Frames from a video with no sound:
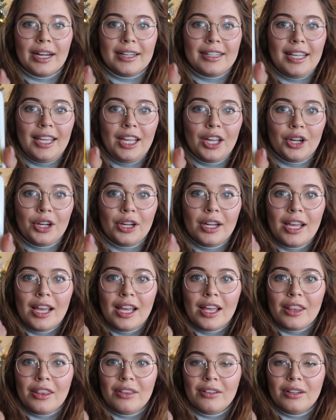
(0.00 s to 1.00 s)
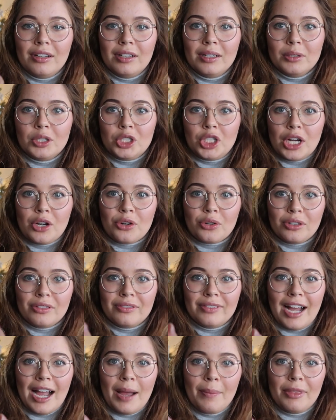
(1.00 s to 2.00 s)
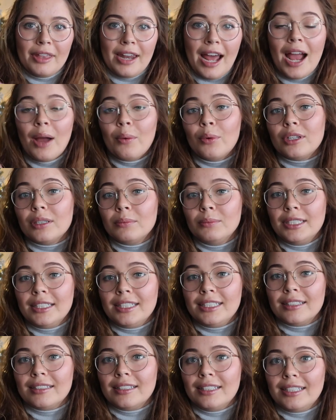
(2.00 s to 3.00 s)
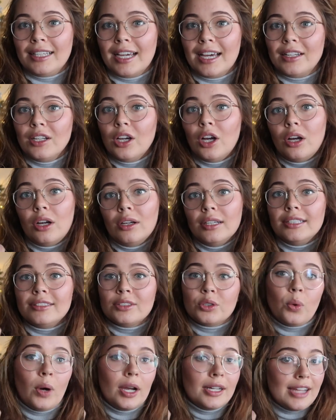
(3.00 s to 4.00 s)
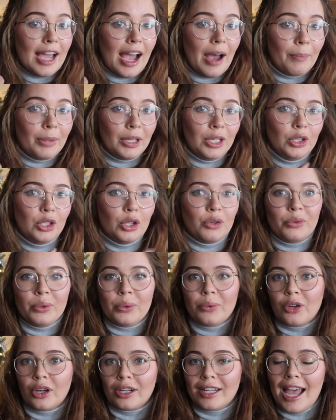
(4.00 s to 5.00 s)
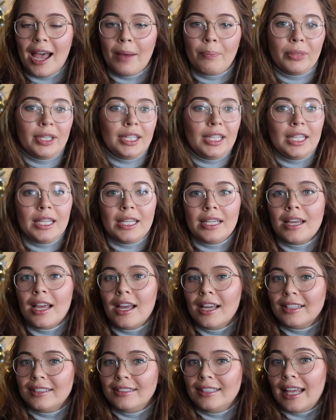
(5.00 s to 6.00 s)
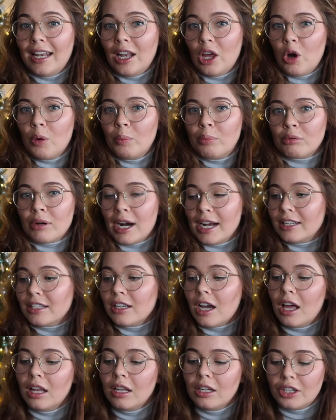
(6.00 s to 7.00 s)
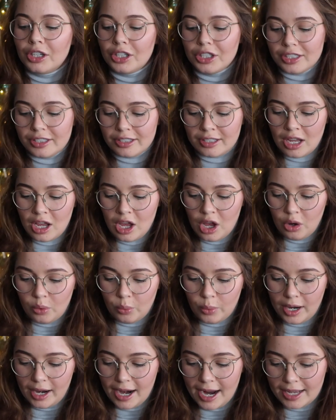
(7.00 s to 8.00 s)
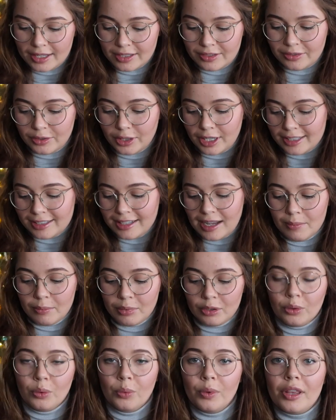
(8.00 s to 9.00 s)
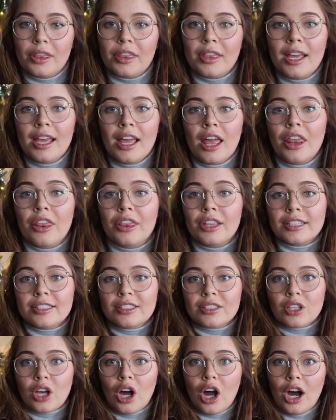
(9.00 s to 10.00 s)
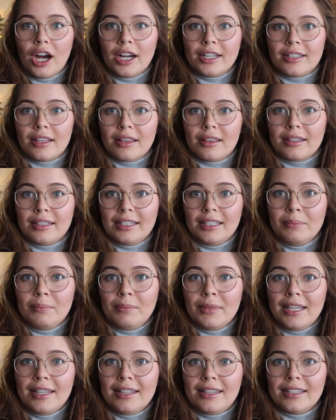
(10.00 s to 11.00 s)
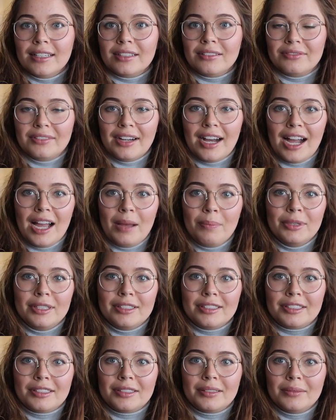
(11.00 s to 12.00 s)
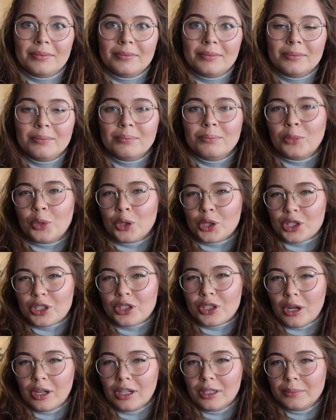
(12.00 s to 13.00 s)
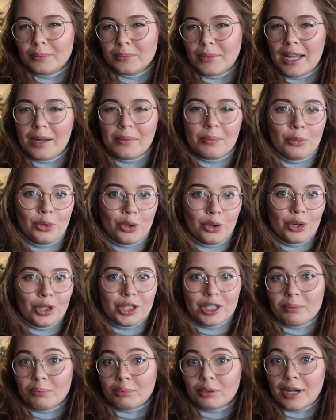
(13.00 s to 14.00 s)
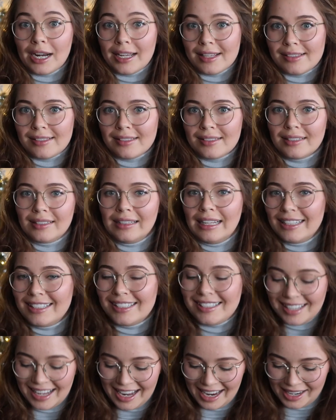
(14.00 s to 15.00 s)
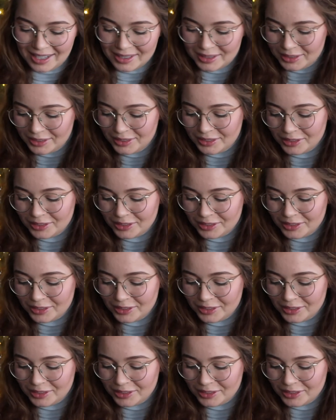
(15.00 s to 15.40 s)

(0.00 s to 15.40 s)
right here, the general vibe that I would immediately get, oh, is quite happy. You know, we've got happy, yellow, bright colors. Whereas, for example, with this card, the immediate vibe is more solemn and more depressed, let's say.